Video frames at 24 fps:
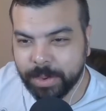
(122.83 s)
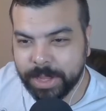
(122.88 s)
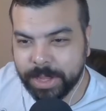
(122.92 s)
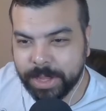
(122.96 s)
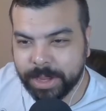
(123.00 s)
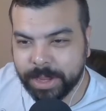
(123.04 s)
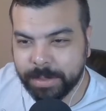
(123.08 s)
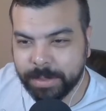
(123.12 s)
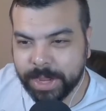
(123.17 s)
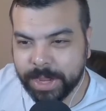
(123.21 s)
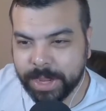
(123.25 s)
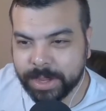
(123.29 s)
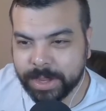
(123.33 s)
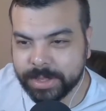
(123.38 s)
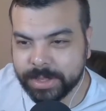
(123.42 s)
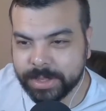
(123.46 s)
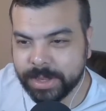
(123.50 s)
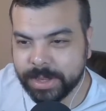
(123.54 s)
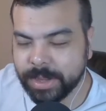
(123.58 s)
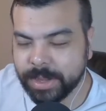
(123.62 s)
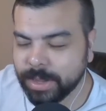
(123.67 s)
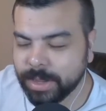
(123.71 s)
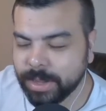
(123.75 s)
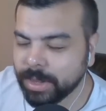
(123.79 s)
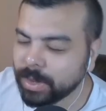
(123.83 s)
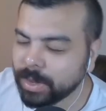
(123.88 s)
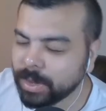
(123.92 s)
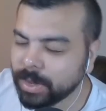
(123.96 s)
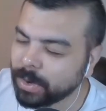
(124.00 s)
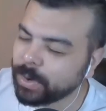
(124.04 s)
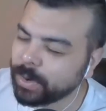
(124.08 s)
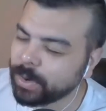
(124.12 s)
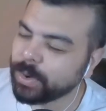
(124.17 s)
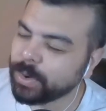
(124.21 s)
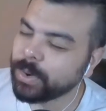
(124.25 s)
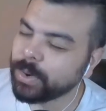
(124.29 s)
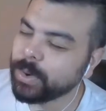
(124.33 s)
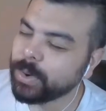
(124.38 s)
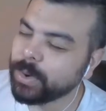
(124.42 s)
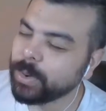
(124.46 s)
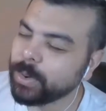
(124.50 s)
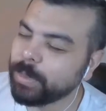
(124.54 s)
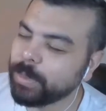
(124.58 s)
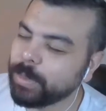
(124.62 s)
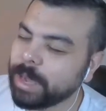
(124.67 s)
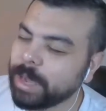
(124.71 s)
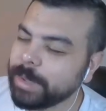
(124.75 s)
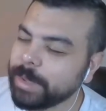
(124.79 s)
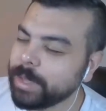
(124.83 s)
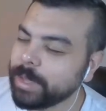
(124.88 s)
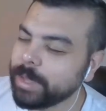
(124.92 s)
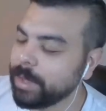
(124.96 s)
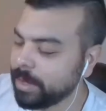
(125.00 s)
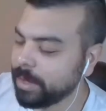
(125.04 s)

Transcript: come next? Oh, Bobby.